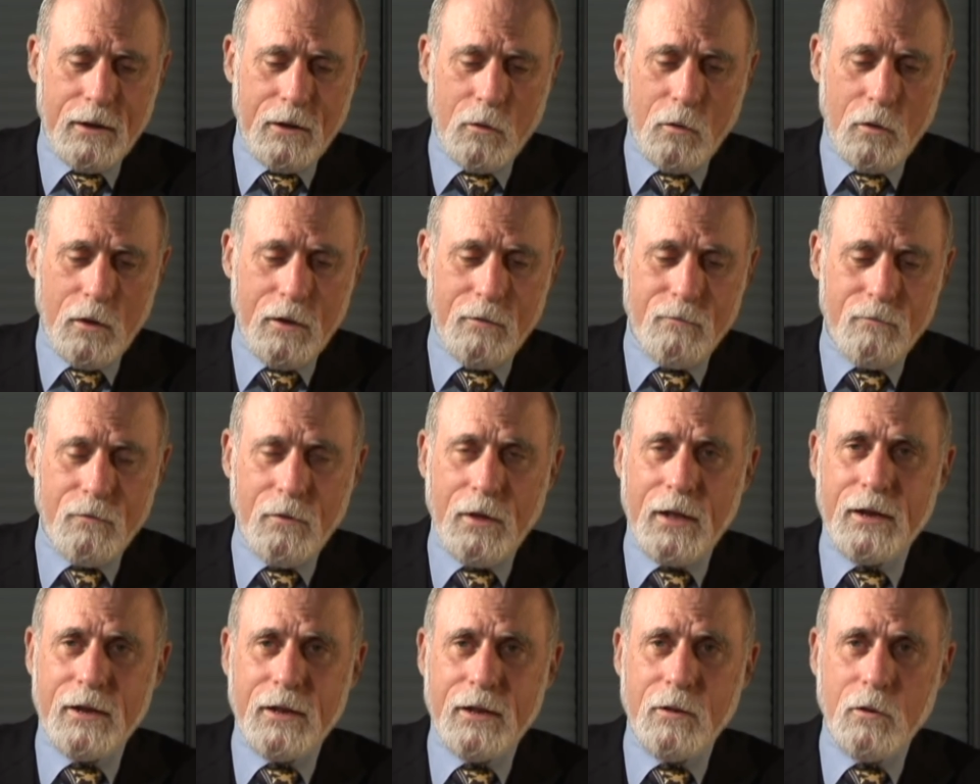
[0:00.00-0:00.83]

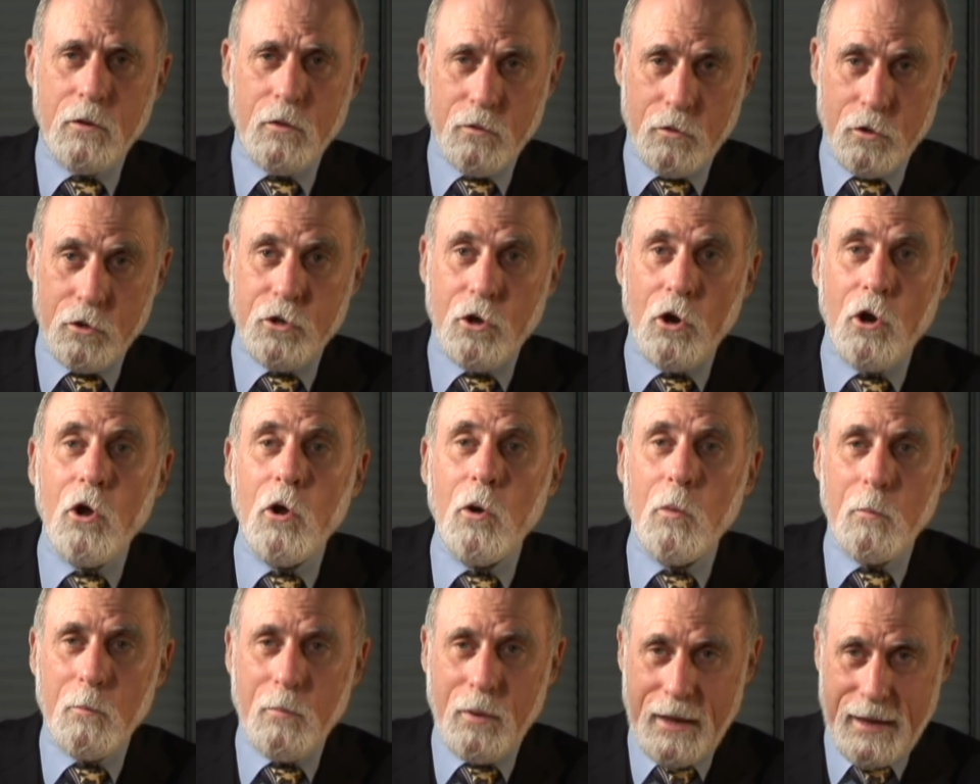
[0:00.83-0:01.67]
invented the
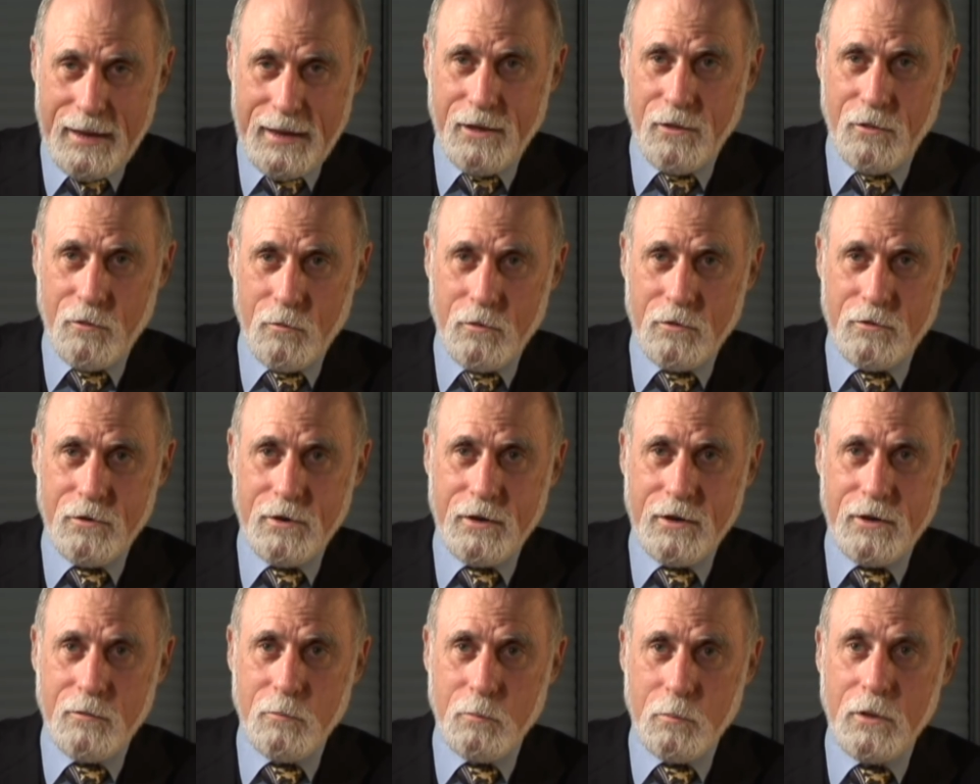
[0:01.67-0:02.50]
term packet
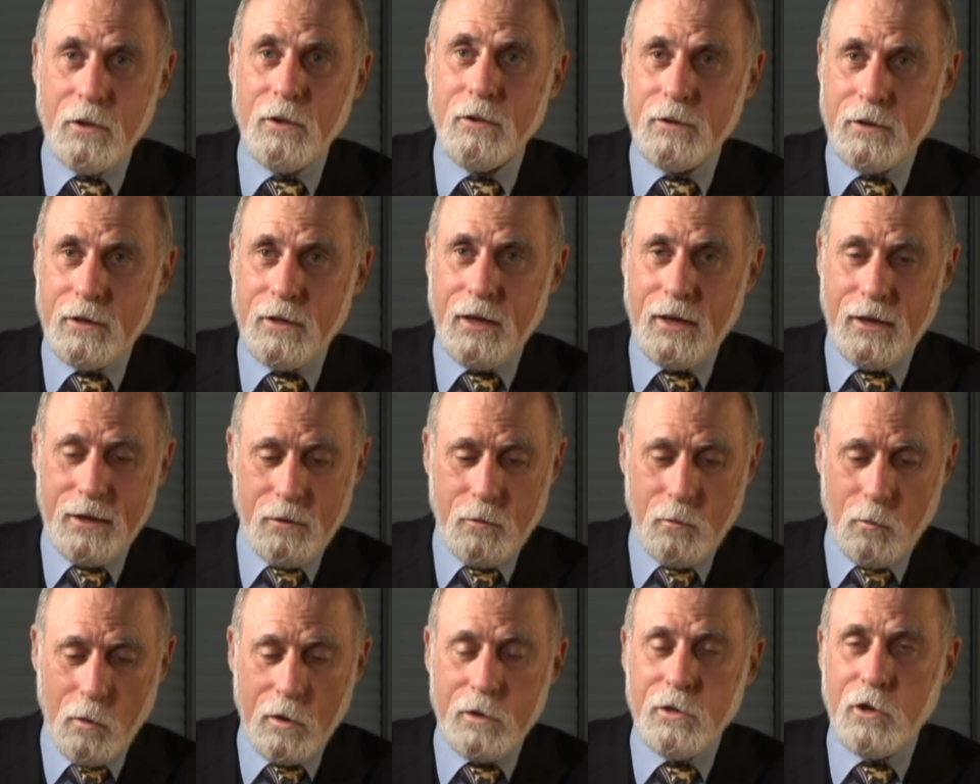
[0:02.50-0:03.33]
switching and built
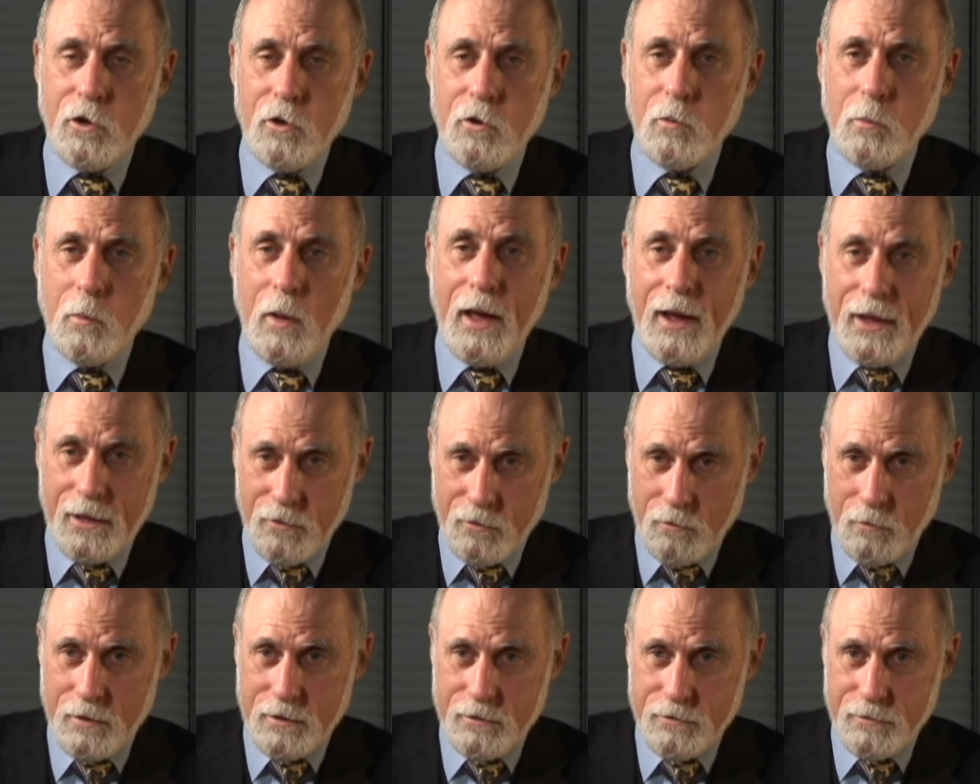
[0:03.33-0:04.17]
a one-node
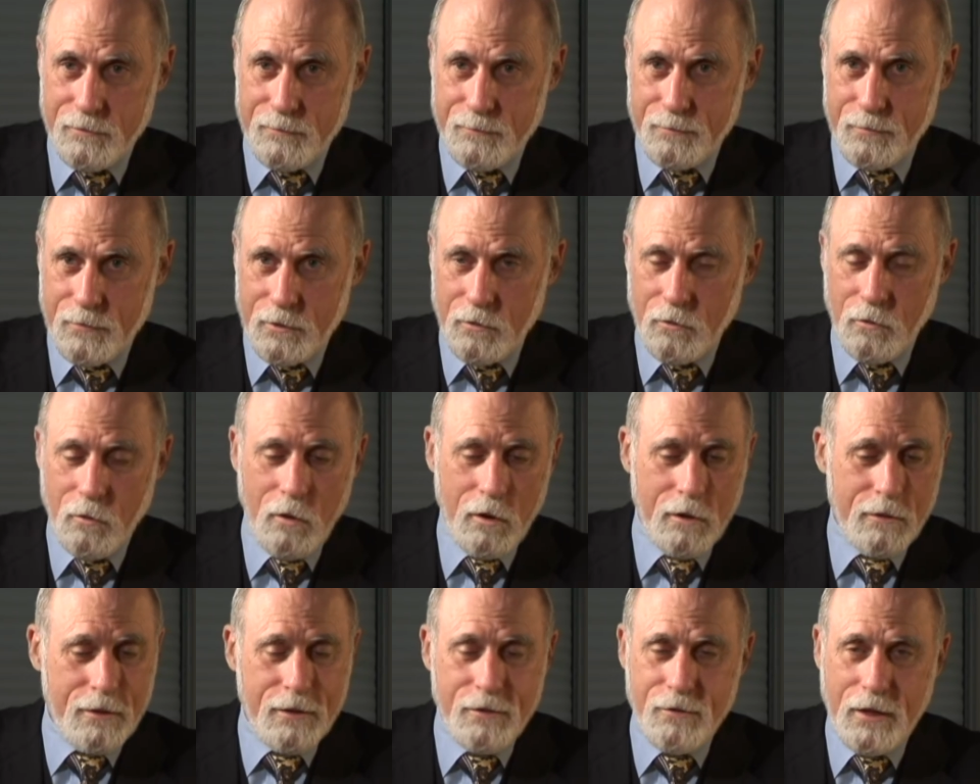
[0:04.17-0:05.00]
packet switch. So
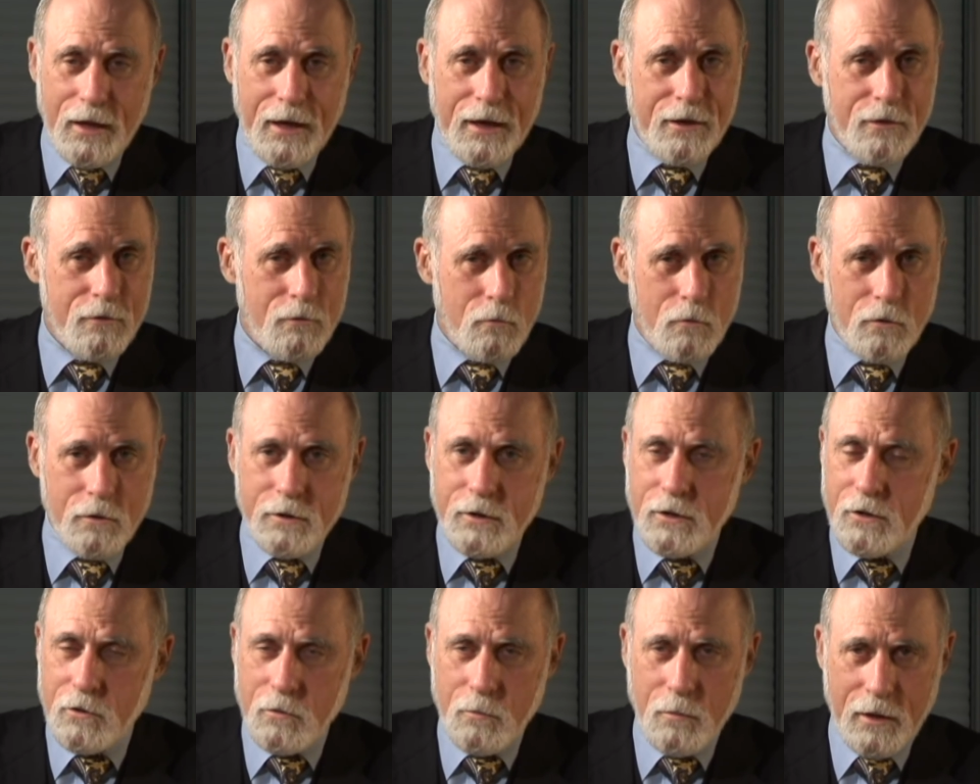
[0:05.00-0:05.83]
all these guys
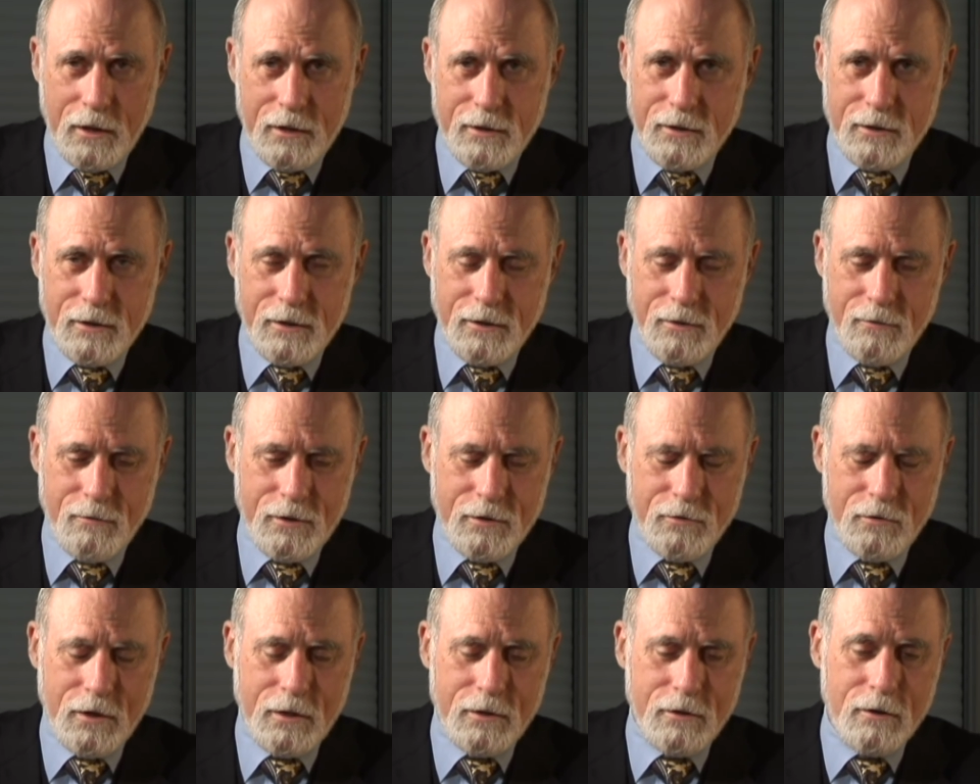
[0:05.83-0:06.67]
worked independently of
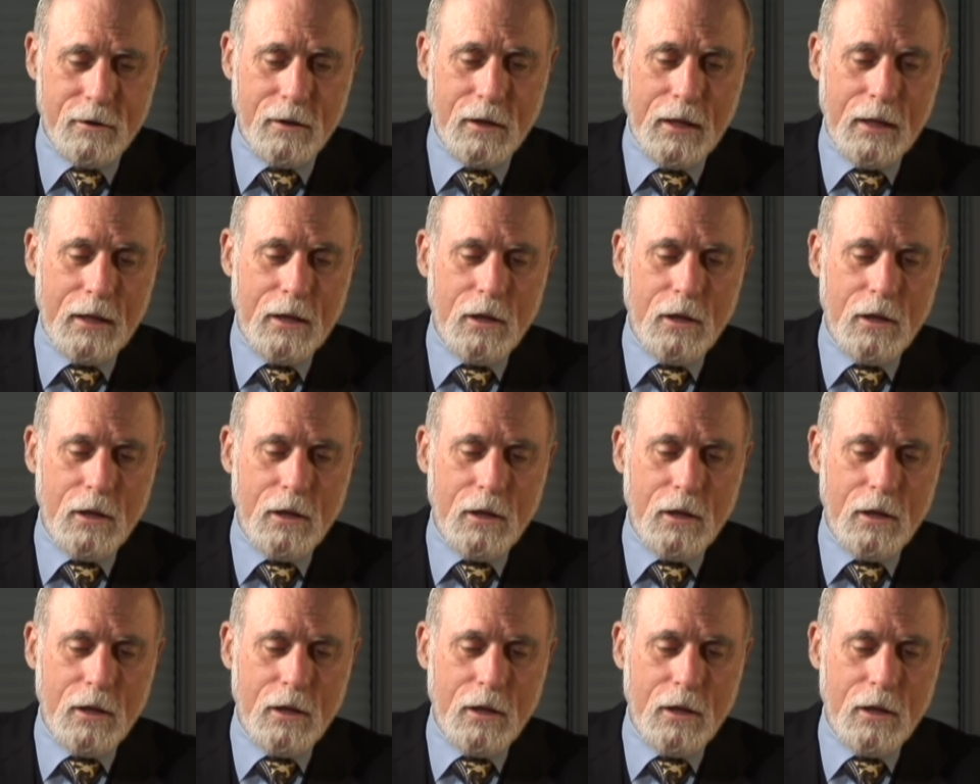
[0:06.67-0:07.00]
each other.